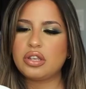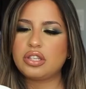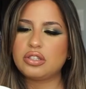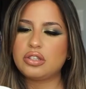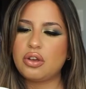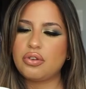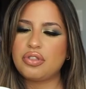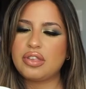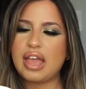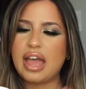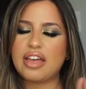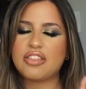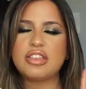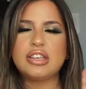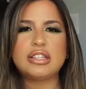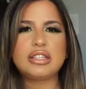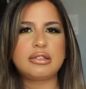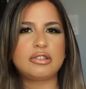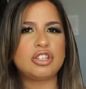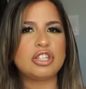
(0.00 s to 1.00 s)
So yeah,
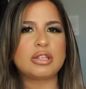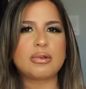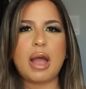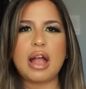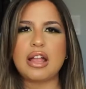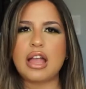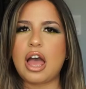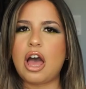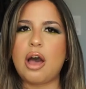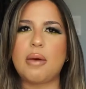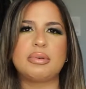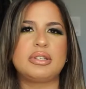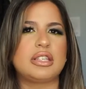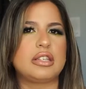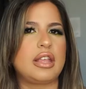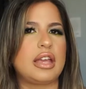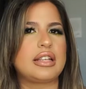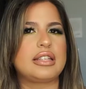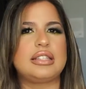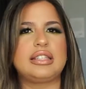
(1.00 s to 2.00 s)
this just kind of
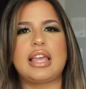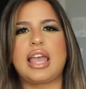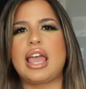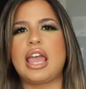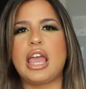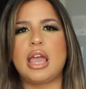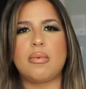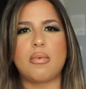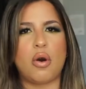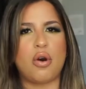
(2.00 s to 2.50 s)
helps like tame